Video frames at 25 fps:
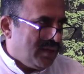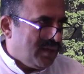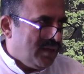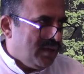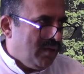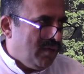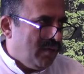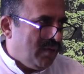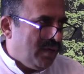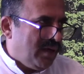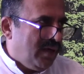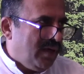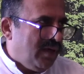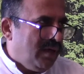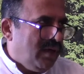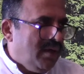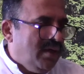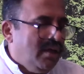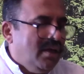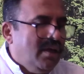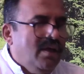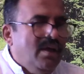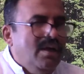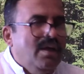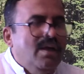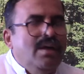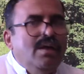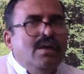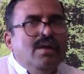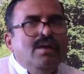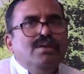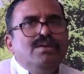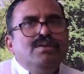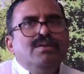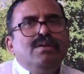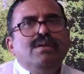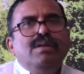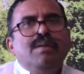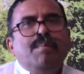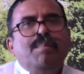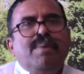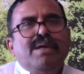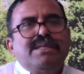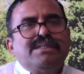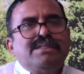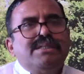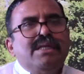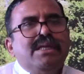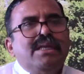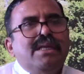Okay. So the
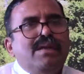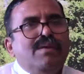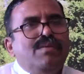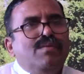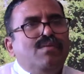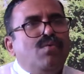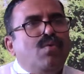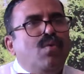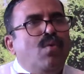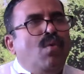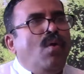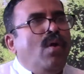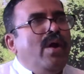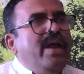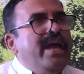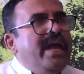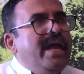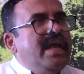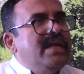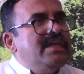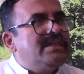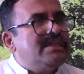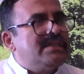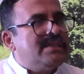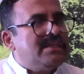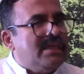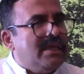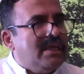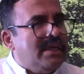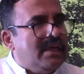person who is